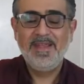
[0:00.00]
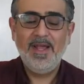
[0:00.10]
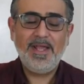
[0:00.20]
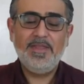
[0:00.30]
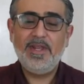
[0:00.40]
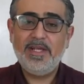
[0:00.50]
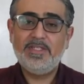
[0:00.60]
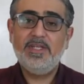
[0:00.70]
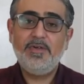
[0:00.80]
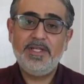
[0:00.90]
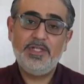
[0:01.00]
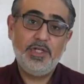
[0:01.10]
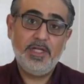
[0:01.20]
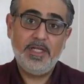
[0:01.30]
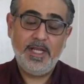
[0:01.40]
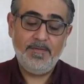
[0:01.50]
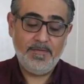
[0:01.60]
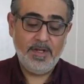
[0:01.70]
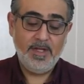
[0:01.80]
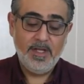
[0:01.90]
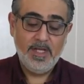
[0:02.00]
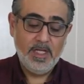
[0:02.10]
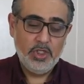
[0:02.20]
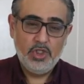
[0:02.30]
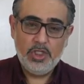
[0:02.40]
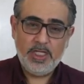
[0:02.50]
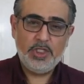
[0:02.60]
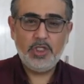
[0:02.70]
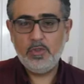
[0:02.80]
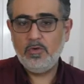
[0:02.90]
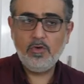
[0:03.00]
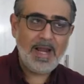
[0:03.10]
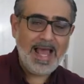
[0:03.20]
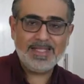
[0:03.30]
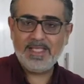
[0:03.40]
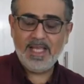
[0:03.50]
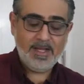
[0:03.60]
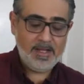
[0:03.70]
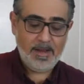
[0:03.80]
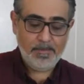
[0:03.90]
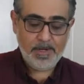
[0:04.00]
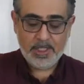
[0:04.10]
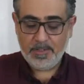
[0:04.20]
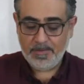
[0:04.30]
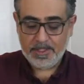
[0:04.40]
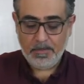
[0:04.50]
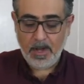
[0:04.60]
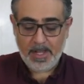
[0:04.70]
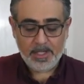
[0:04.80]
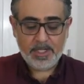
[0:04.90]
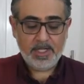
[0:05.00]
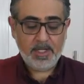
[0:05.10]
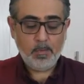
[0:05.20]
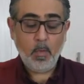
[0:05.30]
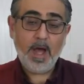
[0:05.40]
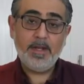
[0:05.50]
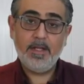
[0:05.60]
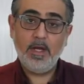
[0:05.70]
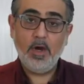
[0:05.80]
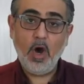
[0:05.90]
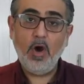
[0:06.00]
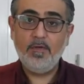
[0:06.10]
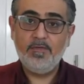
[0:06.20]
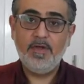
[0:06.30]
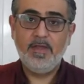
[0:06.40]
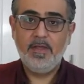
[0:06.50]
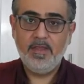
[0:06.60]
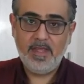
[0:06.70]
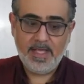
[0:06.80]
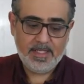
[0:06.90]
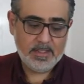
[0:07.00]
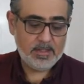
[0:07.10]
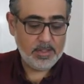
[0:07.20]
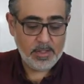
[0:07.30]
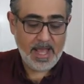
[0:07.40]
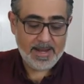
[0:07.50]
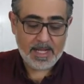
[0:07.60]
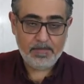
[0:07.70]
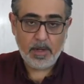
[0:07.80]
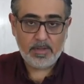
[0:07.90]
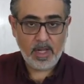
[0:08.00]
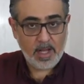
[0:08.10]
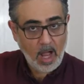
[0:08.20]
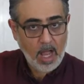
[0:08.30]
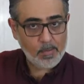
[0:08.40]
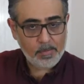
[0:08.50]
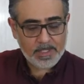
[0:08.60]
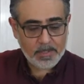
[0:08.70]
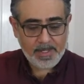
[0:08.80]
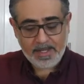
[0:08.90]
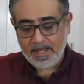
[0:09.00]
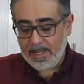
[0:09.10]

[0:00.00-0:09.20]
Okay, the next ingredients you're going to need for a traditional, classic uh, British fish pie, and you're going to need one of these, you can add both like I will be doing,